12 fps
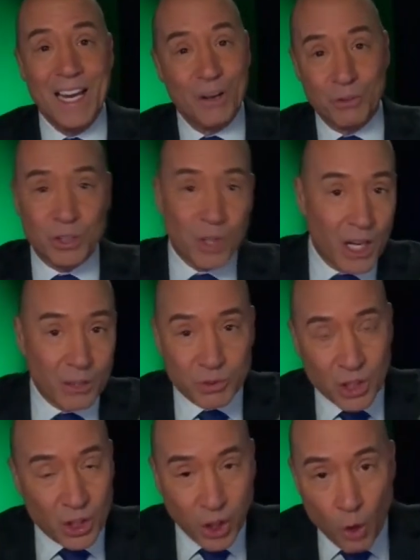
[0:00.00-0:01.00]
it was
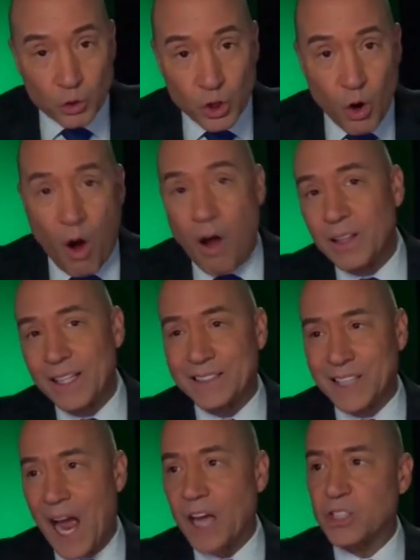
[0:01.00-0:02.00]
a close call.
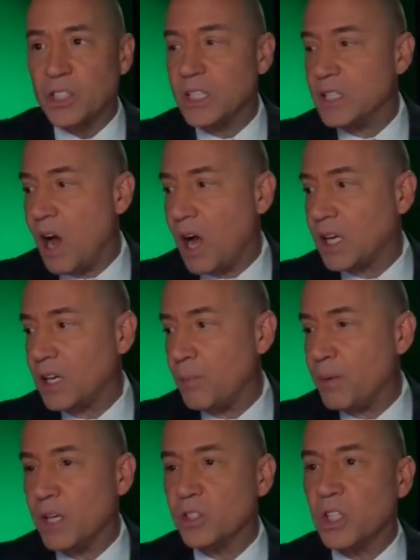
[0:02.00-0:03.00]
It's actually not going to
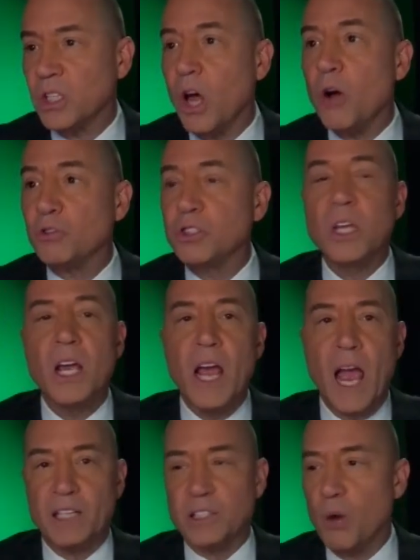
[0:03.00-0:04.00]
be as close
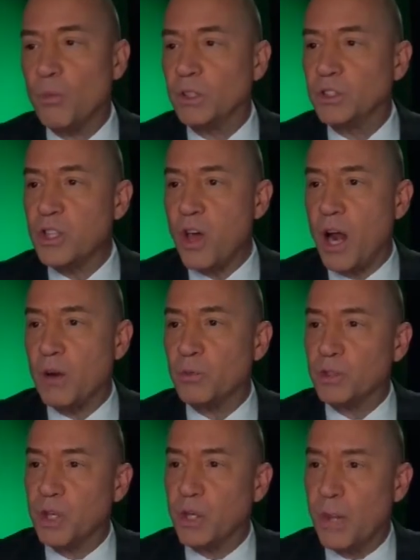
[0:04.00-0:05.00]
as I once thought it
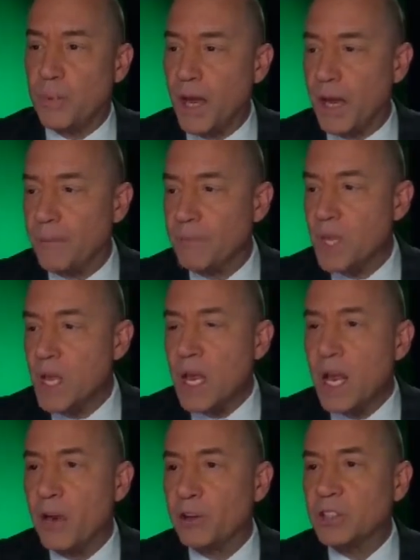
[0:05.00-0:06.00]
was going to be.
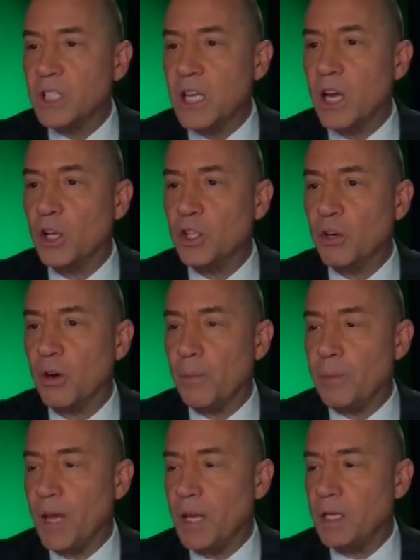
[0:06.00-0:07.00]
Here's the
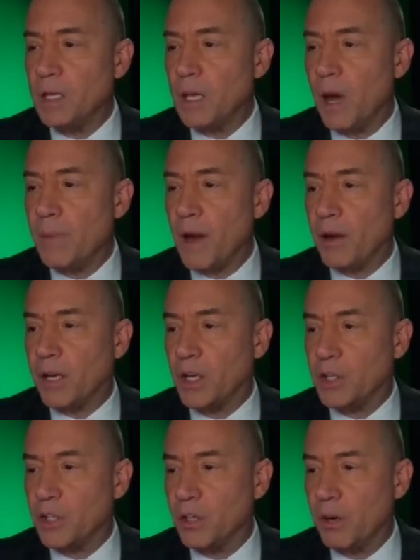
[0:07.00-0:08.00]
European
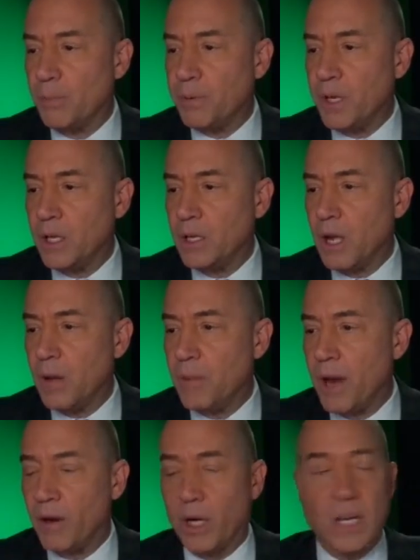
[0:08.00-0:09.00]

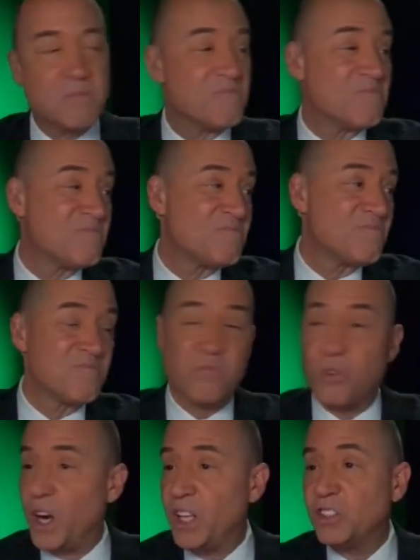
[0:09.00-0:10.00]
American.
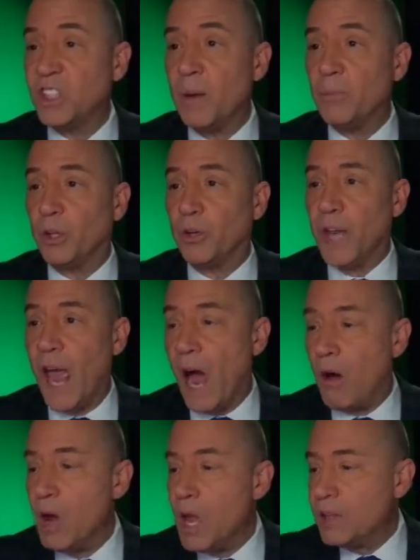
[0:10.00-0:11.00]
Pretty similar.
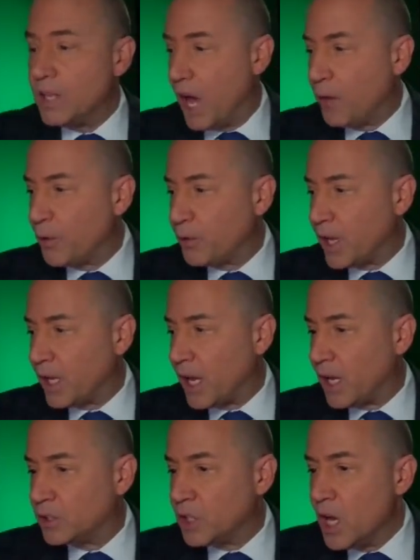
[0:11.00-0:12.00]
Now, the other thing
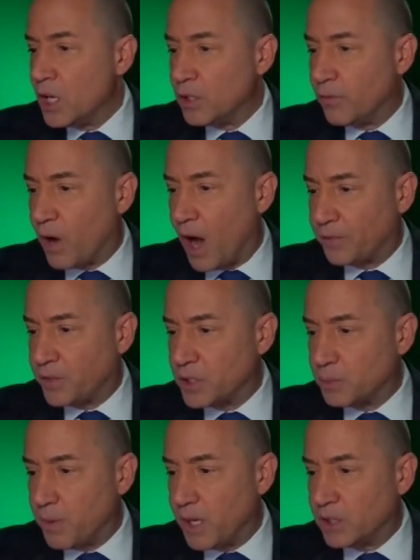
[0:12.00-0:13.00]
is, you've got
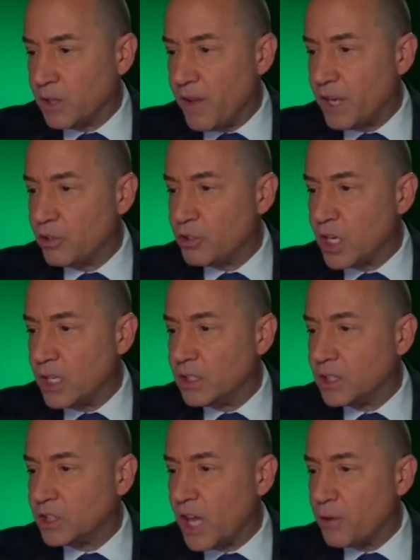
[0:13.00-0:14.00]
this piece of energy
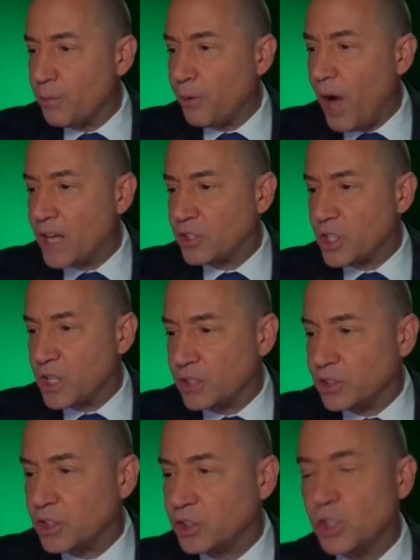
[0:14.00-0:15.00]
in the southern branch.
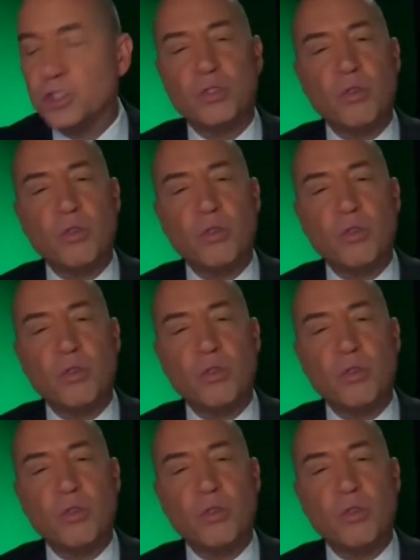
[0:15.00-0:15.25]
This is the